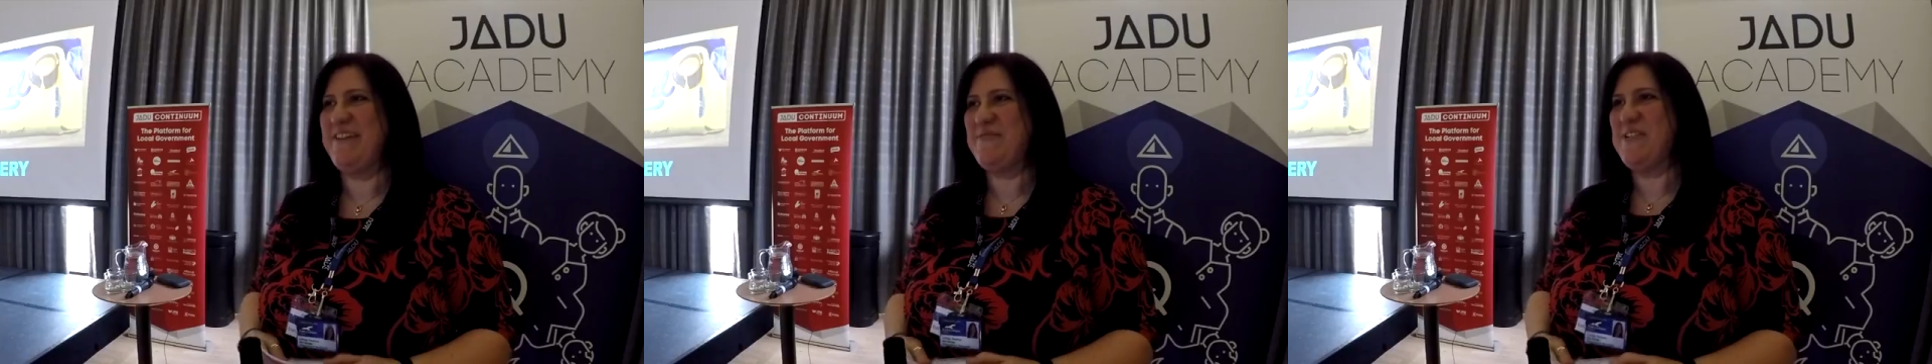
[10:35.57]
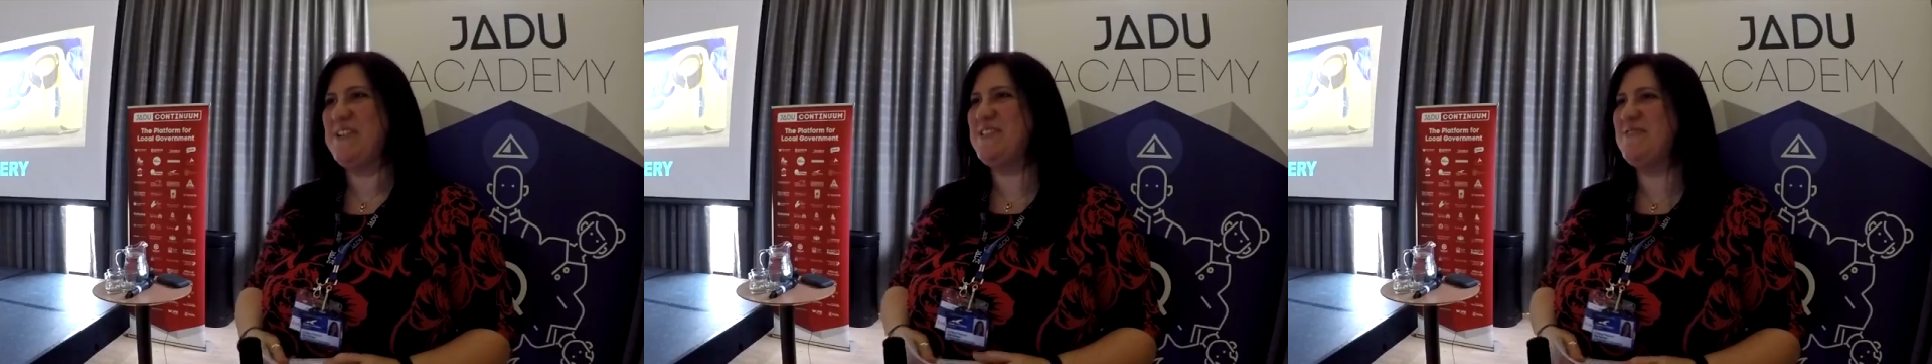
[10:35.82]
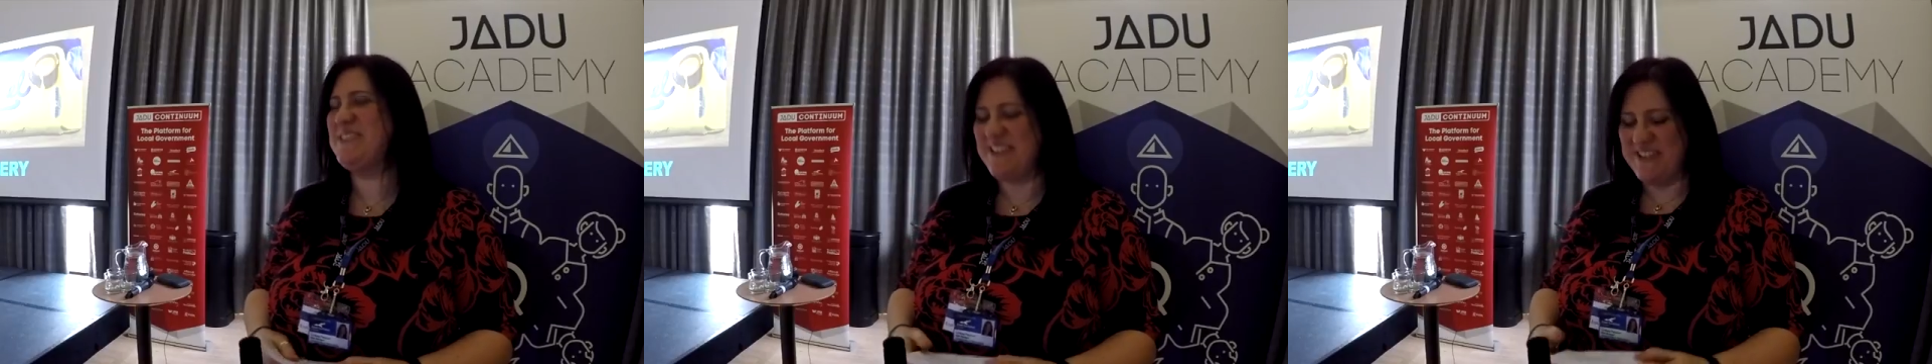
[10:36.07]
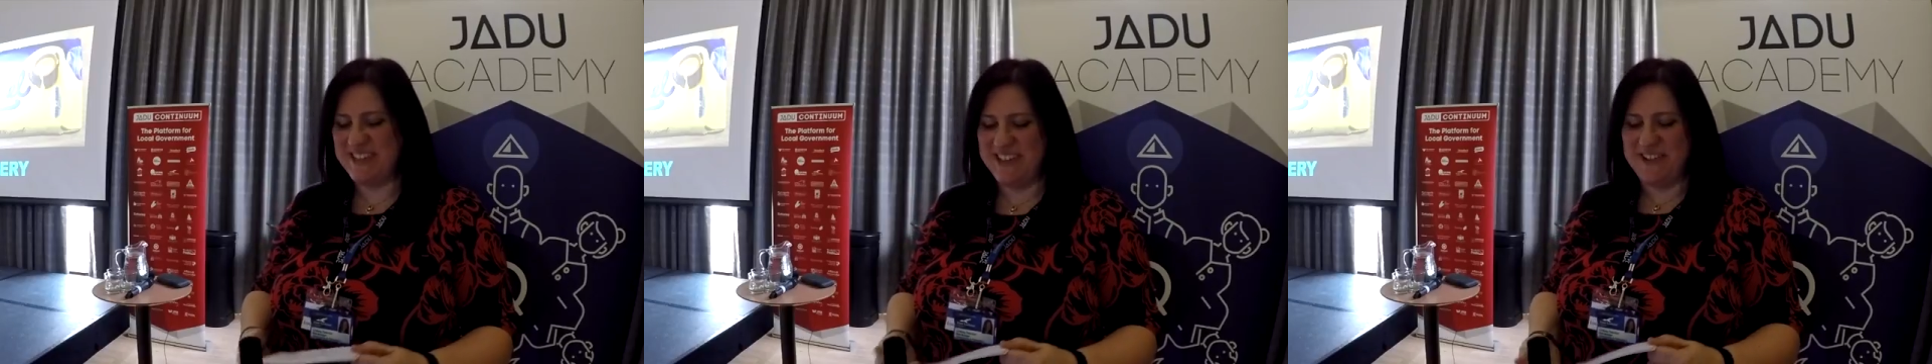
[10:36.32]
I'm going to
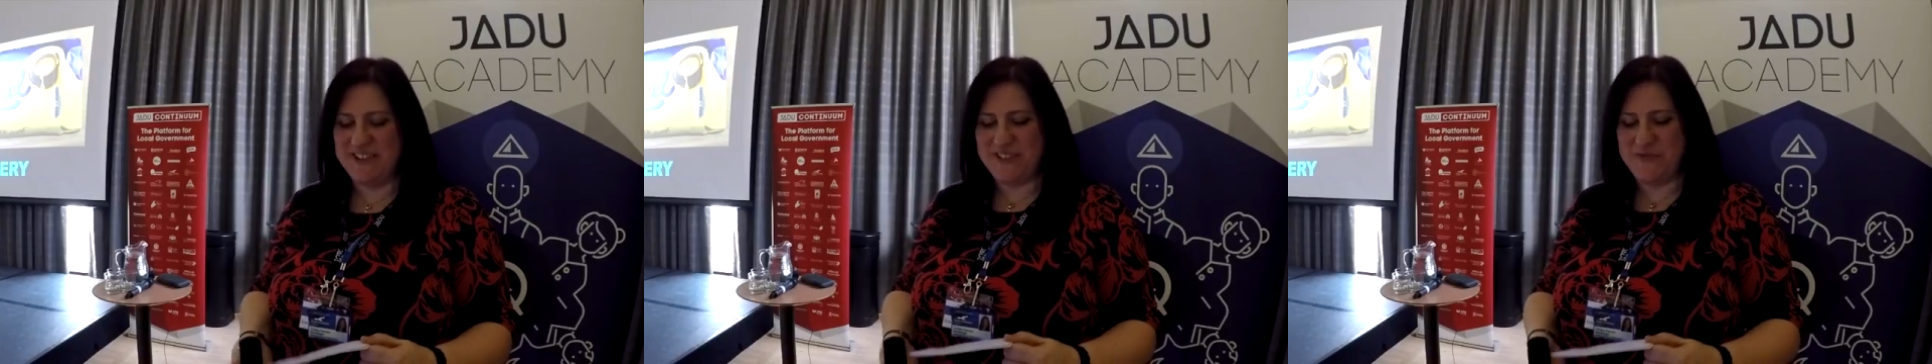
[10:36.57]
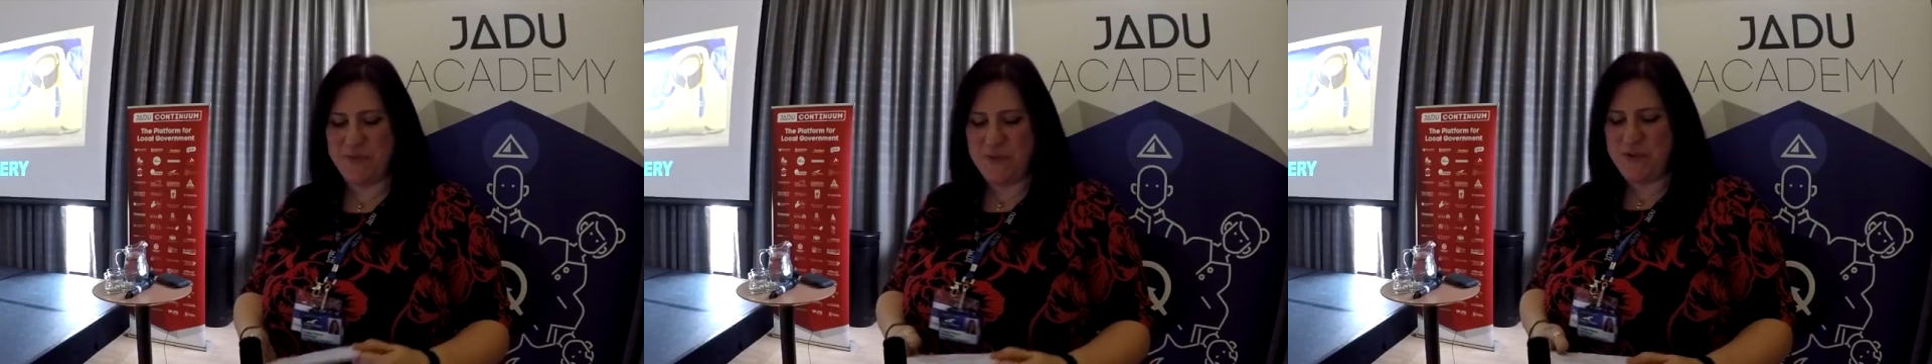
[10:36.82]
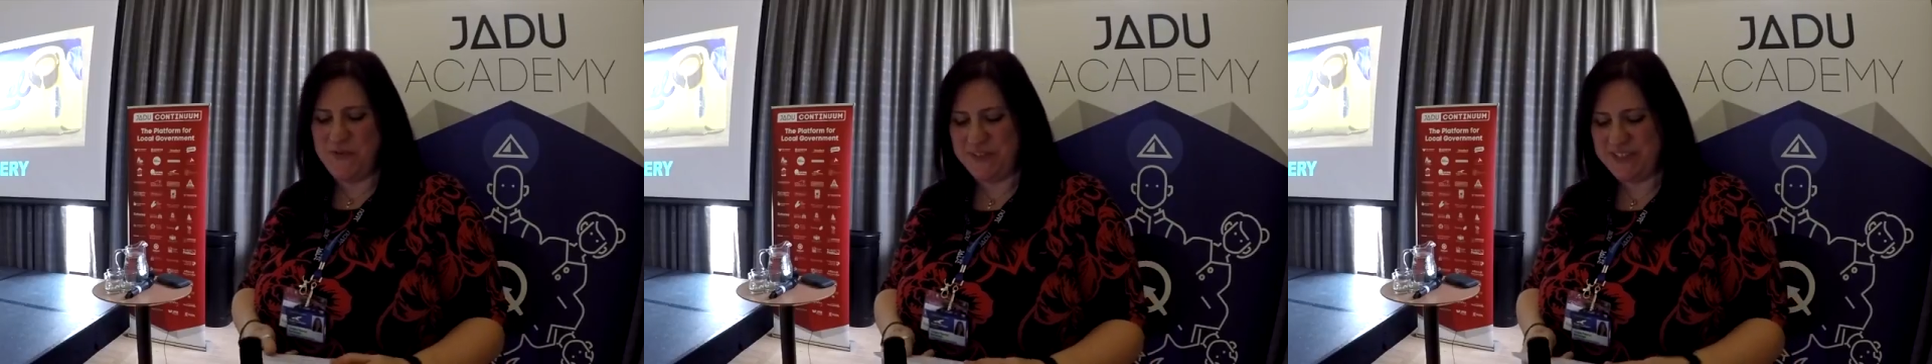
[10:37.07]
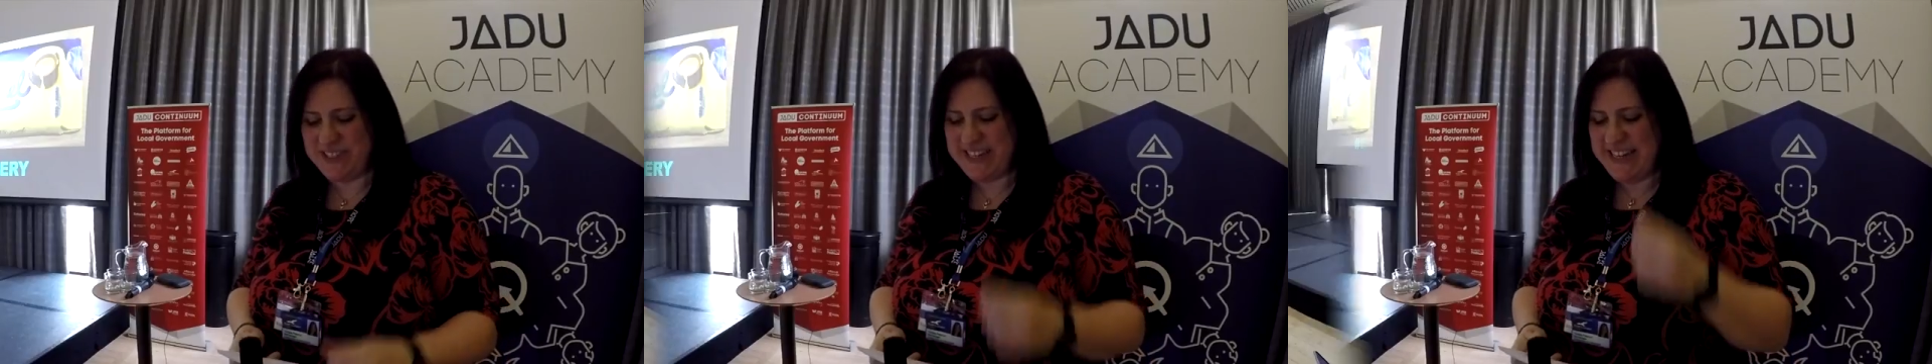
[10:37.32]
return to lots of
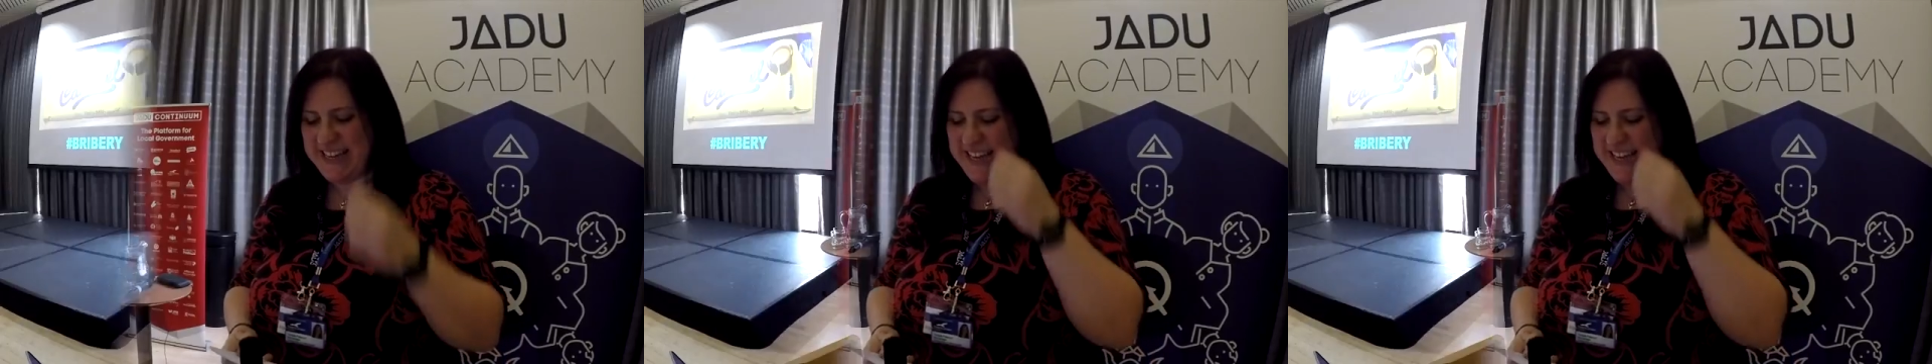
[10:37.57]
approvals.